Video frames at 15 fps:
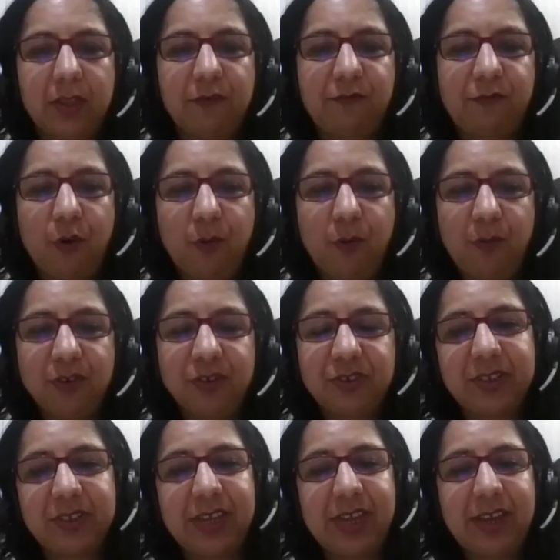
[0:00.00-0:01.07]
The foremost
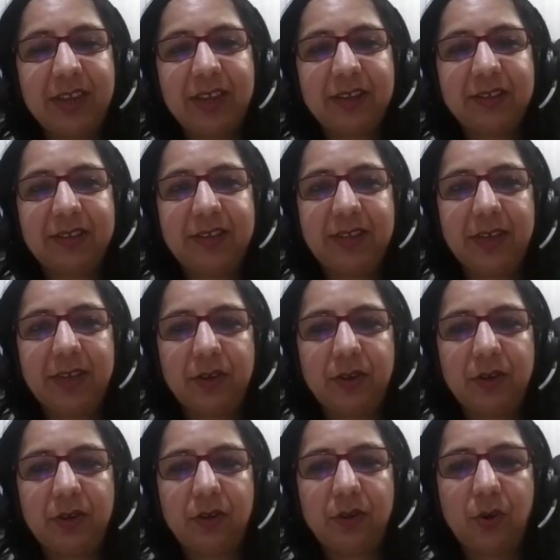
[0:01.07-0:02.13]
thing is the
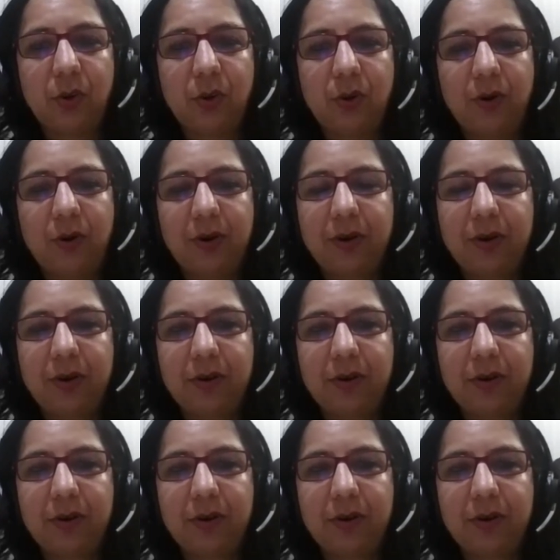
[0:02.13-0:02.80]
core